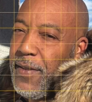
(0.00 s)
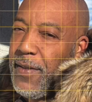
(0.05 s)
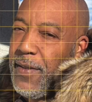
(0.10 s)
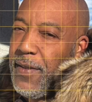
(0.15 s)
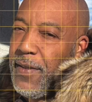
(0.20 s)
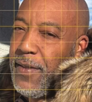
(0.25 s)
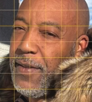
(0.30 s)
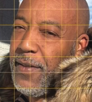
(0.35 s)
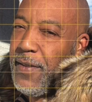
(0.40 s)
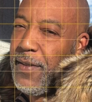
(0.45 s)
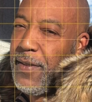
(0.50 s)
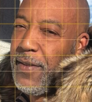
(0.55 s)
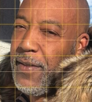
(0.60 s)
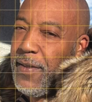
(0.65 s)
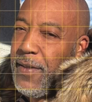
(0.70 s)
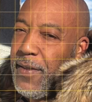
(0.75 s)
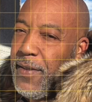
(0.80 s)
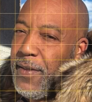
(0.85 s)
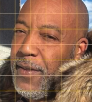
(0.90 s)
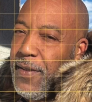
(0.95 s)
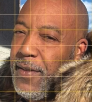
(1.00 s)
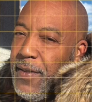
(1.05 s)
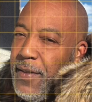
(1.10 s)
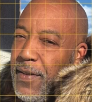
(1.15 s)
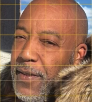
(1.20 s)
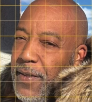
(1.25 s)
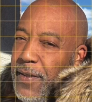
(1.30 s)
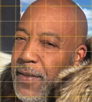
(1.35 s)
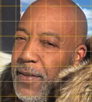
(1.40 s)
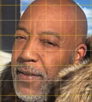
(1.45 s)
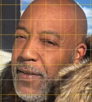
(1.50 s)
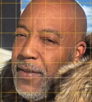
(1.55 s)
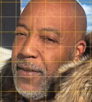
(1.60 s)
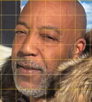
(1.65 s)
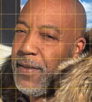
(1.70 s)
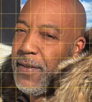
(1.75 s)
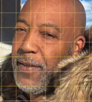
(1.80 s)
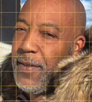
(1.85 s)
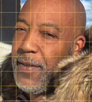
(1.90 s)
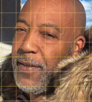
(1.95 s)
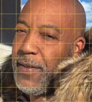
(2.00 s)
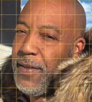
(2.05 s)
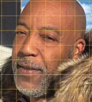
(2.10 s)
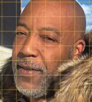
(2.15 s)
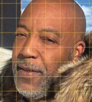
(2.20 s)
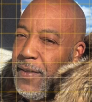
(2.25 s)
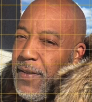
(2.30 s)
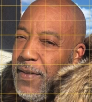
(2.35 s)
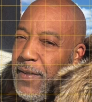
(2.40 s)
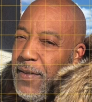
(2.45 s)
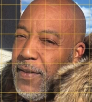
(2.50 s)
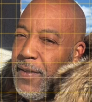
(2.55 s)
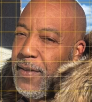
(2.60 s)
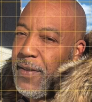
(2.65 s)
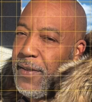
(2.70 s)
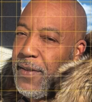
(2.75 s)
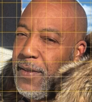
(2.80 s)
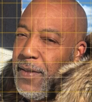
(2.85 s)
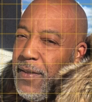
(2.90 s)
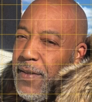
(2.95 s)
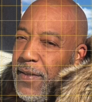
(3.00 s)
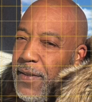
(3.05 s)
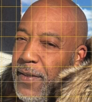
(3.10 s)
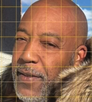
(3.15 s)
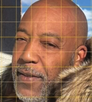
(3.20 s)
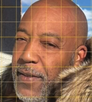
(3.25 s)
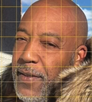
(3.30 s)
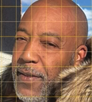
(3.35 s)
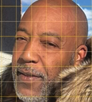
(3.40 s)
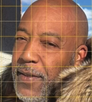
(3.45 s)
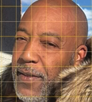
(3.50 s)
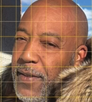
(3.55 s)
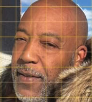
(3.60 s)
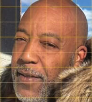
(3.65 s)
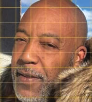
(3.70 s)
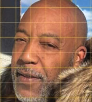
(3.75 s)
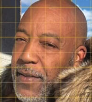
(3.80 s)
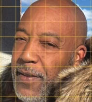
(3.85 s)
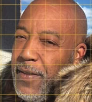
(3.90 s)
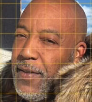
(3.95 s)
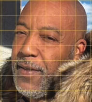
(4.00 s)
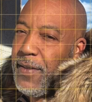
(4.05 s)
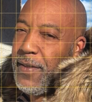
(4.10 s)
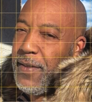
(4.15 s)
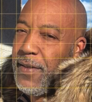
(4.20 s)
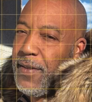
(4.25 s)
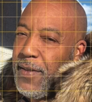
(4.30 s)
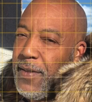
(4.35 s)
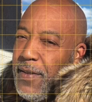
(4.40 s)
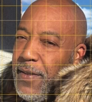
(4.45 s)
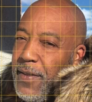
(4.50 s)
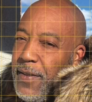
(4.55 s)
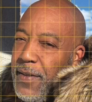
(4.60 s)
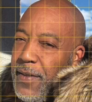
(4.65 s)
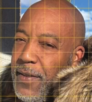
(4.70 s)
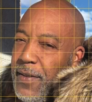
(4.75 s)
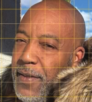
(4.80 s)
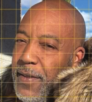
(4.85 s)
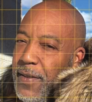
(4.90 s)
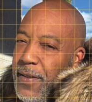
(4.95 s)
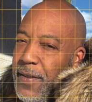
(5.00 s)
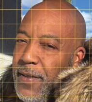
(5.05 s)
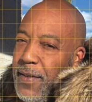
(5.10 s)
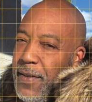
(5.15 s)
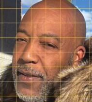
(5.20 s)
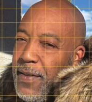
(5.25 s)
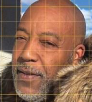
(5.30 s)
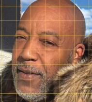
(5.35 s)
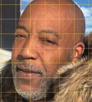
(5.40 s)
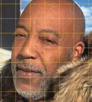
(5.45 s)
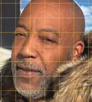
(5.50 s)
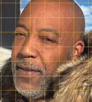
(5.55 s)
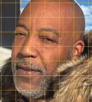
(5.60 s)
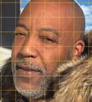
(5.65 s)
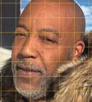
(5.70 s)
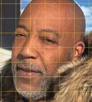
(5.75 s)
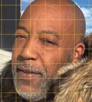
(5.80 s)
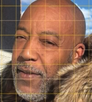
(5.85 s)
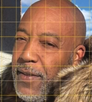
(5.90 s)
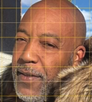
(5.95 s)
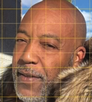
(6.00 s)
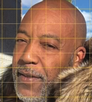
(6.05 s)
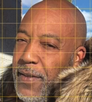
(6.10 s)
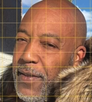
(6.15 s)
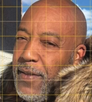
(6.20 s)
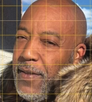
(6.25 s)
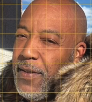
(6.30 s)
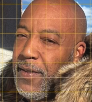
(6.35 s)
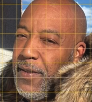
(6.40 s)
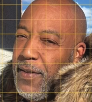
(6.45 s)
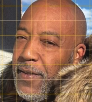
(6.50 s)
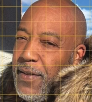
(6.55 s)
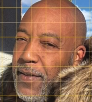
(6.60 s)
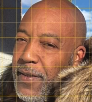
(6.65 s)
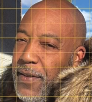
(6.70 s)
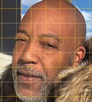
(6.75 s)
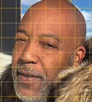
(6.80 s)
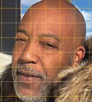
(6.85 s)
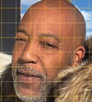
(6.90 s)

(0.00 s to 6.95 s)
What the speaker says: side image side by side to kind of help you see me